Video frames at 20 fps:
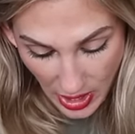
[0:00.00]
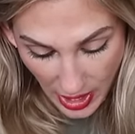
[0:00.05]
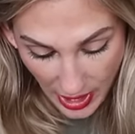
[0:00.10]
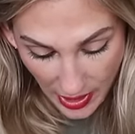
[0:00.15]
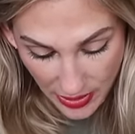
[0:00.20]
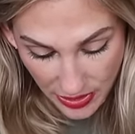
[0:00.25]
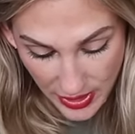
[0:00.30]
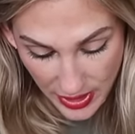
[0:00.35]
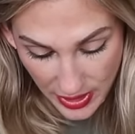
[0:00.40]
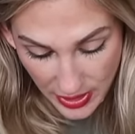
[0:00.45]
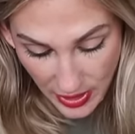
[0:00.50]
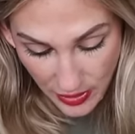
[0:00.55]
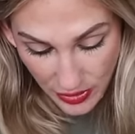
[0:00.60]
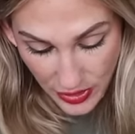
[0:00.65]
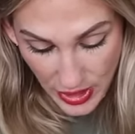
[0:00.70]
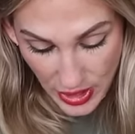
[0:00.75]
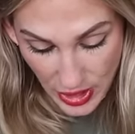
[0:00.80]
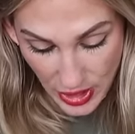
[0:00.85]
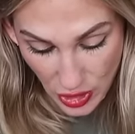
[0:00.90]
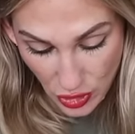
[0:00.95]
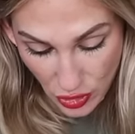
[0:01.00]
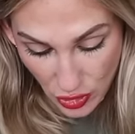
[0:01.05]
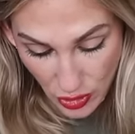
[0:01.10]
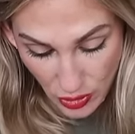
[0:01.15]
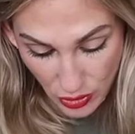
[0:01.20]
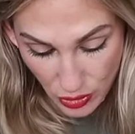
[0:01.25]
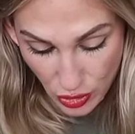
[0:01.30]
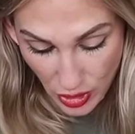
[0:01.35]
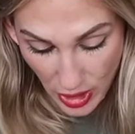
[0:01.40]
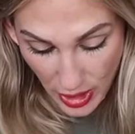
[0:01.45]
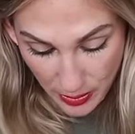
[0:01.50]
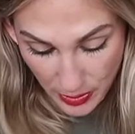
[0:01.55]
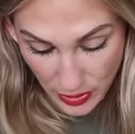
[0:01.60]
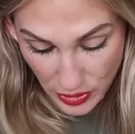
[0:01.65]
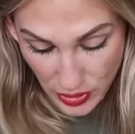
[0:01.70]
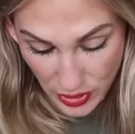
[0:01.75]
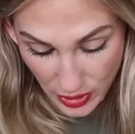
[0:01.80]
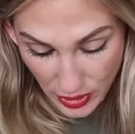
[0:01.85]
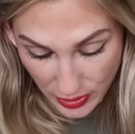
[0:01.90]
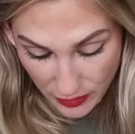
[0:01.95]
And then the Nude Drop
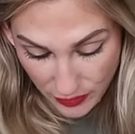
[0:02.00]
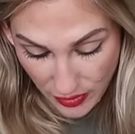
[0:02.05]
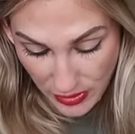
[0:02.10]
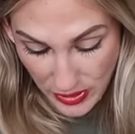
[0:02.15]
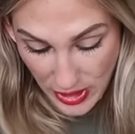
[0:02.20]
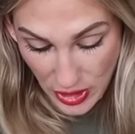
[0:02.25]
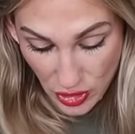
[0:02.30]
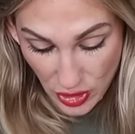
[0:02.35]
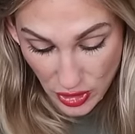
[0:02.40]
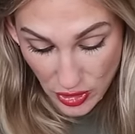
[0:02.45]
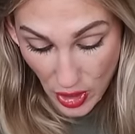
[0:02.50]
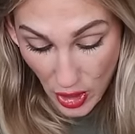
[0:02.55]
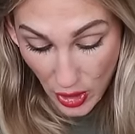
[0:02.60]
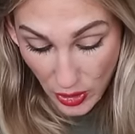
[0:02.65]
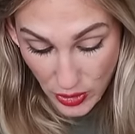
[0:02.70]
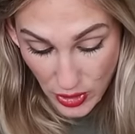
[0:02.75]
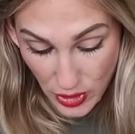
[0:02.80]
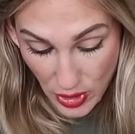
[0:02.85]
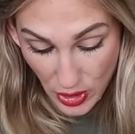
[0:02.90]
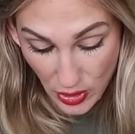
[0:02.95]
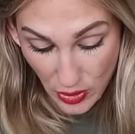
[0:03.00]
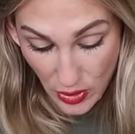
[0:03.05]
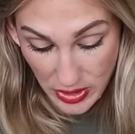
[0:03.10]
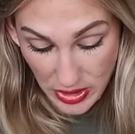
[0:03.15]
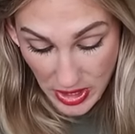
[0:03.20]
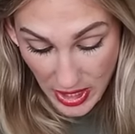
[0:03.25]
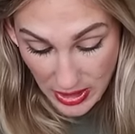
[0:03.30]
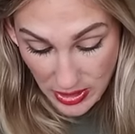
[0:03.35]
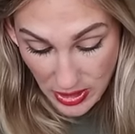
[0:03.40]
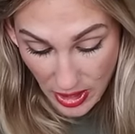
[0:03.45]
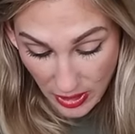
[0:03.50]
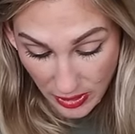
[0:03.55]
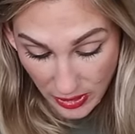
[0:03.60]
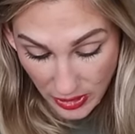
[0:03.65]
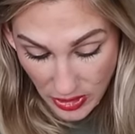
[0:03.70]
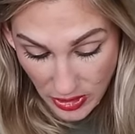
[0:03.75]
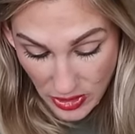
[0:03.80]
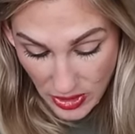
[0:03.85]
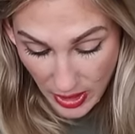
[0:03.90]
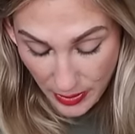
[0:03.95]
Serum Foundation is also
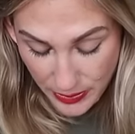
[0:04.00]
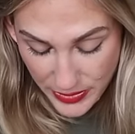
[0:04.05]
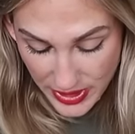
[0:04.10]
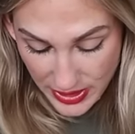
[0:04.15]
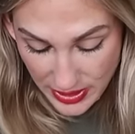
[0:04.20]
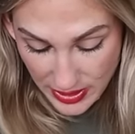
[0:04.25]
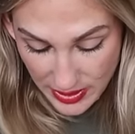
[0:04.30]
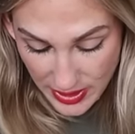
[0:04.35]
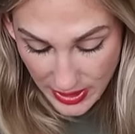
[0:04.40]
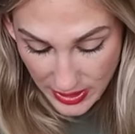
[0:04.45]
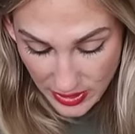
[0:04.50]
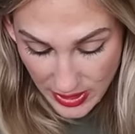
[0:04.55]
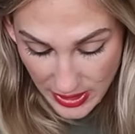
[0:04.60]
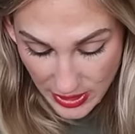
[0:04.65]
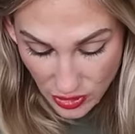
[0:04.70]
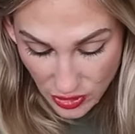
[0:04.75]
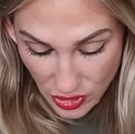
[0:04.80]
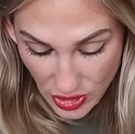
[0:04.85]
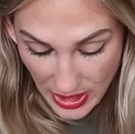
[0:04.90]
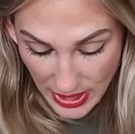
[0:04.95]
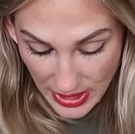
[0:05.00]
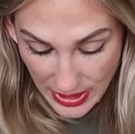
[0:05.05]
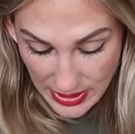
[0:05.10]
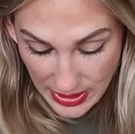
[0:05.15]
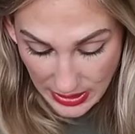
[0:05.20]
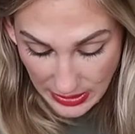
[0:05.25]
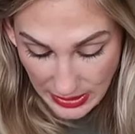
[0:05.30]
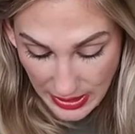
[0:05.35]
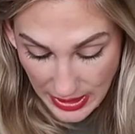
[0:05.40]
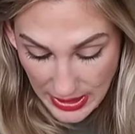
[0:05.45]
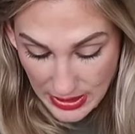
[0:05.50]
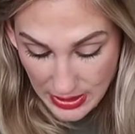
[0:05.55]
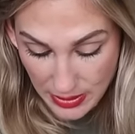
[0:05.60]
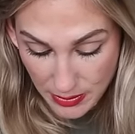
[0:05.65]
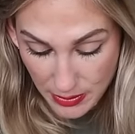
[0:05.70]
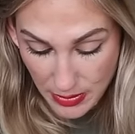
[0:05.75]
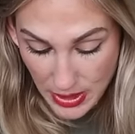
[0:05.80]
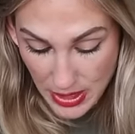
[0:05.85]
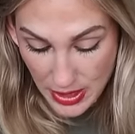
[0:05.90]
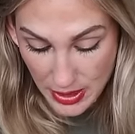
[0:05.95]
$10. Comes in 16 shades, light to
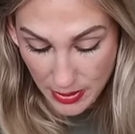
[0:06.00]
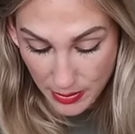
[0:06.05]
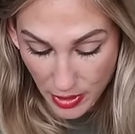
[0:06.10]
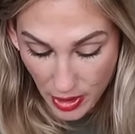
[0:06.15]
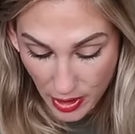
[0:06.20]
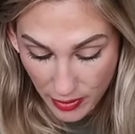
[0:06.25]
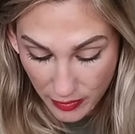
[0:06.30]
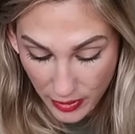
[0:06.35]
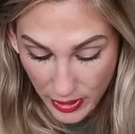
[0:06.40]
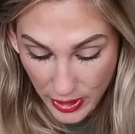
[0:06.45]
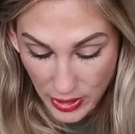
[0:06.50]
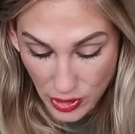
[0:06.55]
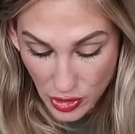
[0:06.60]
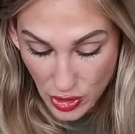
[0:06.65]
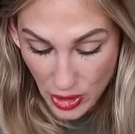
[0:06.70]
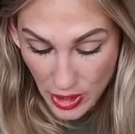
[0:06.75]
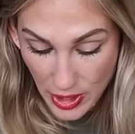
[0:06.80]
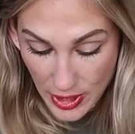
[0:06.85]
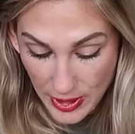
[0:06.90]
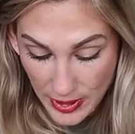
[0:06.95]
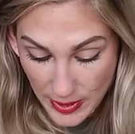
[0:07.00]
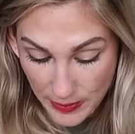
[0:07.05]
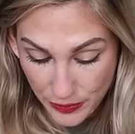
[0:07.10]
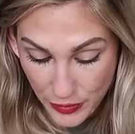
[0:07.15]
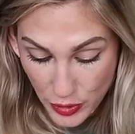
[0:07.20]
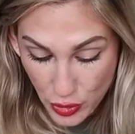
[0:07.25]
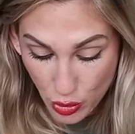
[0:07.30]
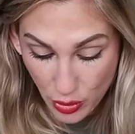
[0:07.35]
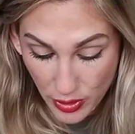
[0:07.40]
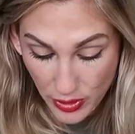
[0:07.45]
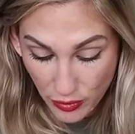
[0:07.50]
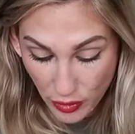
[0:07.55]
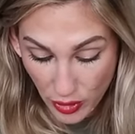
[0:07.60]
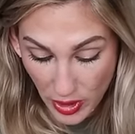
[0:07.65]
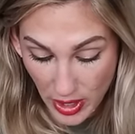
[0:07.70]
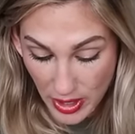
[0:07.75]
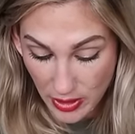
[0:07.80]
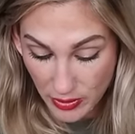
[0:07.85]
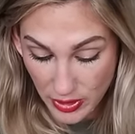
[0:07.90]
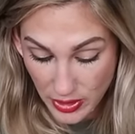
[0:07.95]
medium coverage. 24
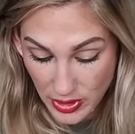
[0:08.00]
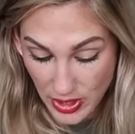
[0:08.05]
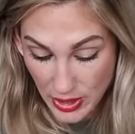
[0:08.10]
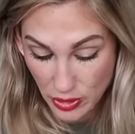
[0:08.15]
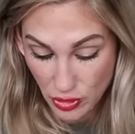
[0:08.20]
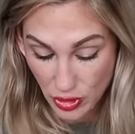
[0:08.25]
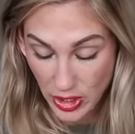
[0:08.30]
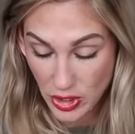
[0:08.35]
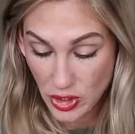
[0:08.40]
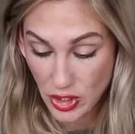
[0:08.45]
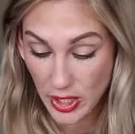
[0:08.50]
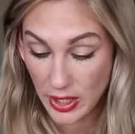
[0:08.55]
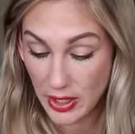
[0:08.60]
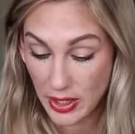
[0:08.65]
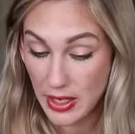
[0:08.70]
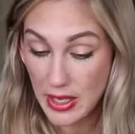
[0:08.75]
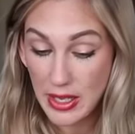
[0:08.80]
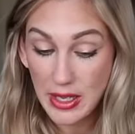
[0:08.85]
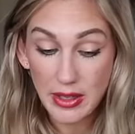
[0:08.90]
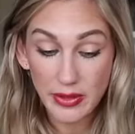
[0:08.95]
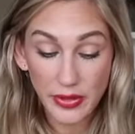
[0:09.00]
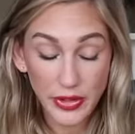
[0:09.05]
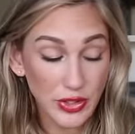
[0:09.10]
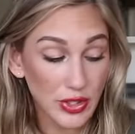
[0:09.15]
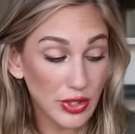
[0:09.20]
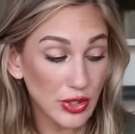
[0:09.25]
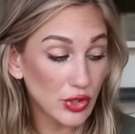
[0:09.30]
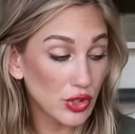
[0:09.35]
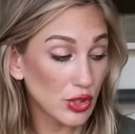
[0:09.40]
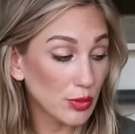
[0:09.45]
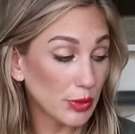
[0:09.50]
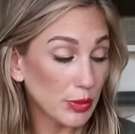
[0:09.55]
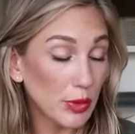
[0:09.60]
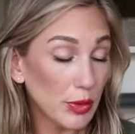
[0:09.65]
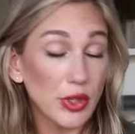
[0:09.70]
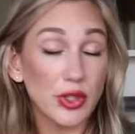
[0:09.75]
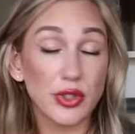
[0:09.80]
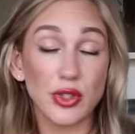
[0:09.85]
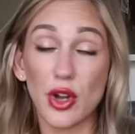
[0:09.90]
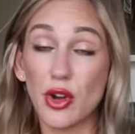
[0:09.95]
hours hydration. Listen, the Super
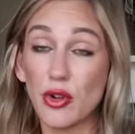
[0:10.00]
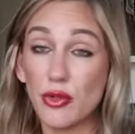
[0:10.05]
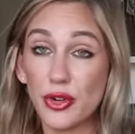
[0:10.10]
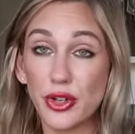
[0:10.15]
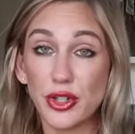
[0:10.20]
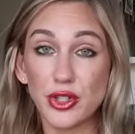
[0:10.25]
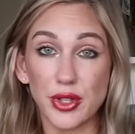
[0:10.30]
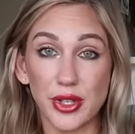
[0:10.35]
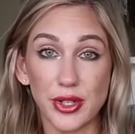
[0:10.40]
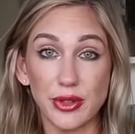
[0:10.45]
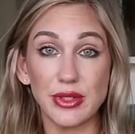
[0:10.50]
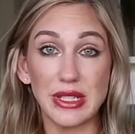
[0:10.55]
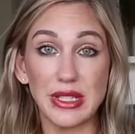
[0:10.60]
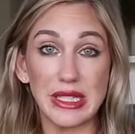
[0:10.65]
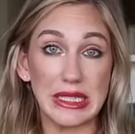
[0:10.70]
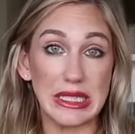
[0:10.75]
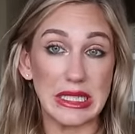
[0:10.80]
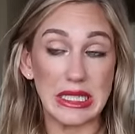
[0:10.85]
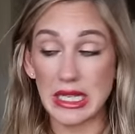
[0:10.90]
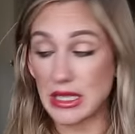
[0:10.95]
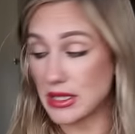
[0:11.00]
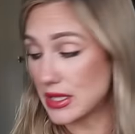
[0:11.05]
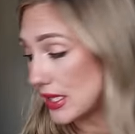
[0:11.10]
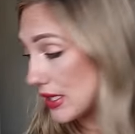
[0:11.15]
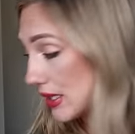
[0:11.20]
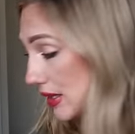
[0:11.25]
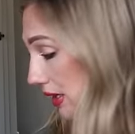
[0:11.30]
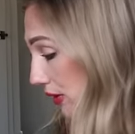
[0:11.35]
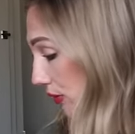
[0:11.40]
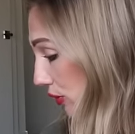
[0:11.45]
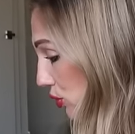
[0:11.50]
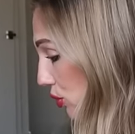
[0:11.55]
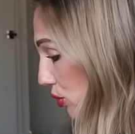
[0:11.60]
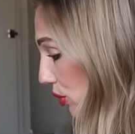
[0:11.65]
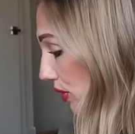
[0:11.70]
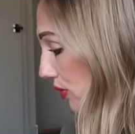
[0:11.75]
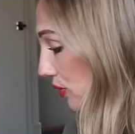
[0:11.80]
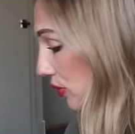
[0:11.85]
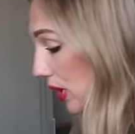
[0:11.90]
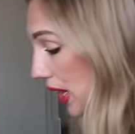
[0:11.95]
Bowl is over, so I don't need to test anything for
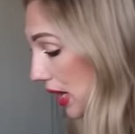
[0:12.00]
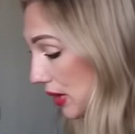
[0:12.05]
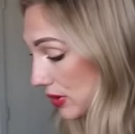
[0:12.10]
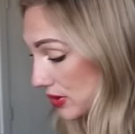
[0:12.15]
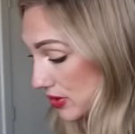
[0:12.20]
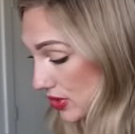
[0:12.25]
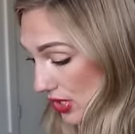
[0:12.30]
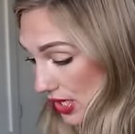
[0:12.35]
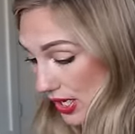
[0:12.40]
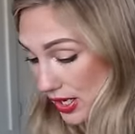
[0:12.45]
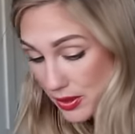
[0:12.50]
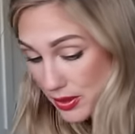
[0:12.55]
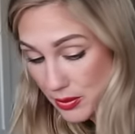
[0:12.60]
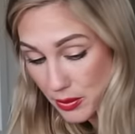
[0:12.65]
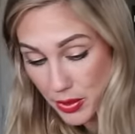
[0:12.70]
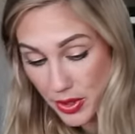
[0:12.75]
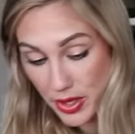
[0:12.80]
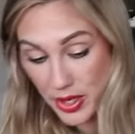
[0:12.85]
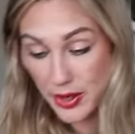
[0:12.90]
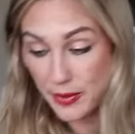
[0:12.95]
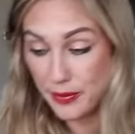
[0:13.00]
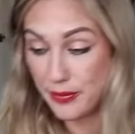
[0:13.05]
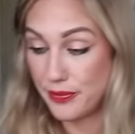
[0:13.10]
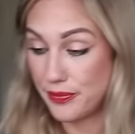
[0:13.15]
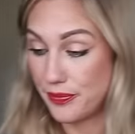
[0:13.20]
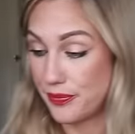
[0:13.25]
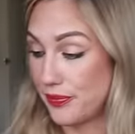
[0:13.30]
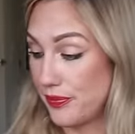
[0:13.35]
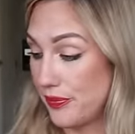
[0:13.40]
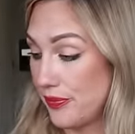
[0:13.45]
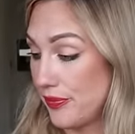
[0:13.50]
24 hours again, but